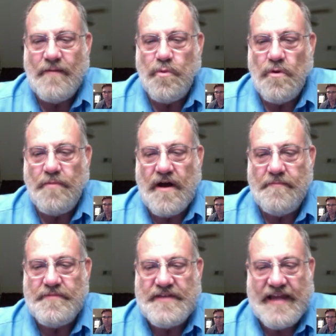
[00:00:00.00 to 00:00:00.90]
will
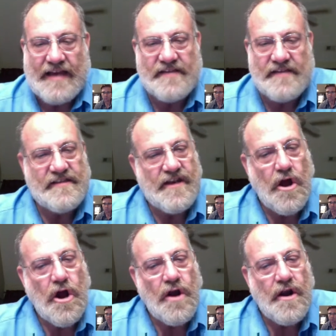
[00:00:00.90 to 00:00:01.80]
pop texts that
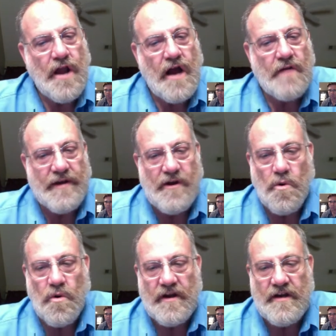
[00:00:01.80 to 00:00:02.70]
are not
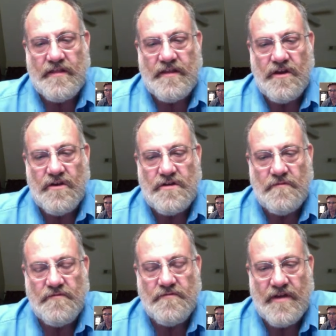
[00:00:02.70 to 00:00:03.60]
recorded in the YouTube
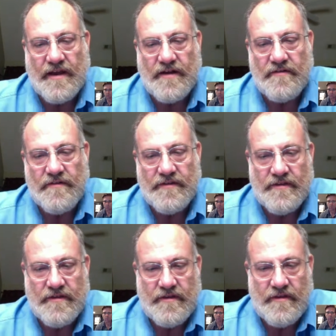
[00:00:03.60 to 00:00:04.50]
video.
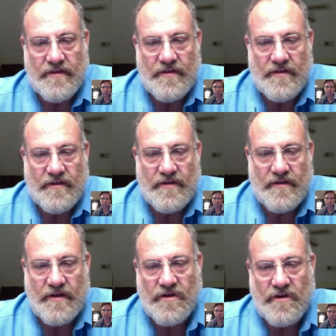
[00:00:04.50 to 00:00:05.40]

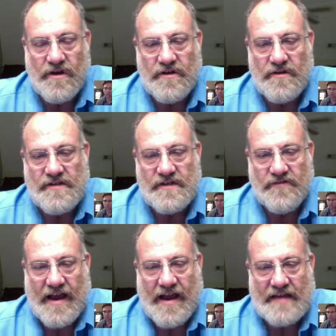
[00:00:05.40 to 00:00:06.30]
You can use this
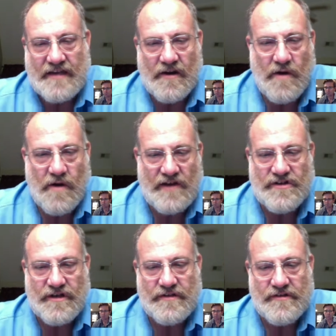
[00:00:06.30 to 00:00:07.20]
for asking
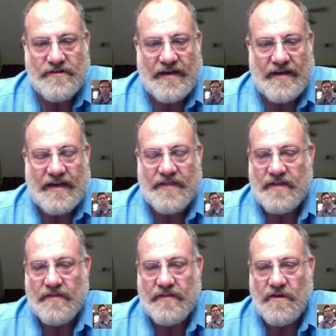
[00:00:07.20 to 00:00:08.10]
questions or
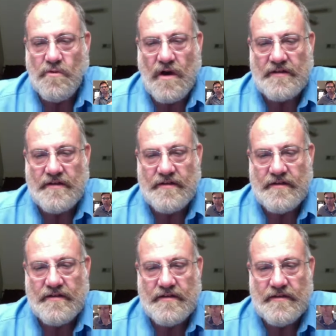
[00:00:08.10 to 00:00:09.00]
anything that you want.
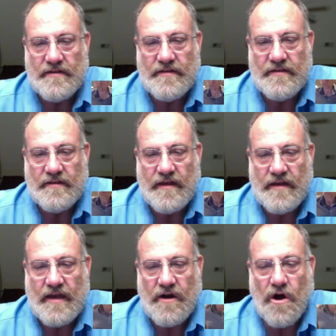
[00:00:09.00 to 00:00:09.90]

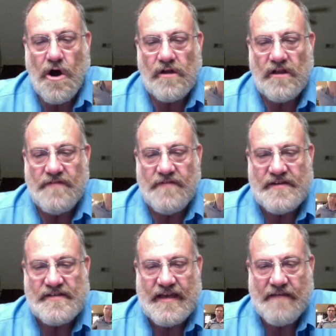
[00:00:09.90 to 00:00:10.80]
And all of this
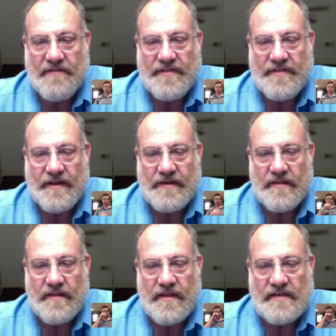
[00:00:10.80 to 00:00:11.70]
will be everything
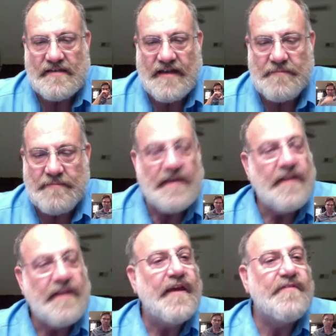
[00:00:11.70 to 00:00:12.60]
that's typed
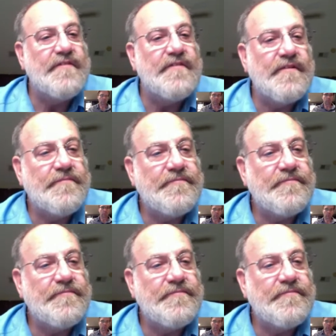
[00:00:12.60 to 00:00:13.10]
into this.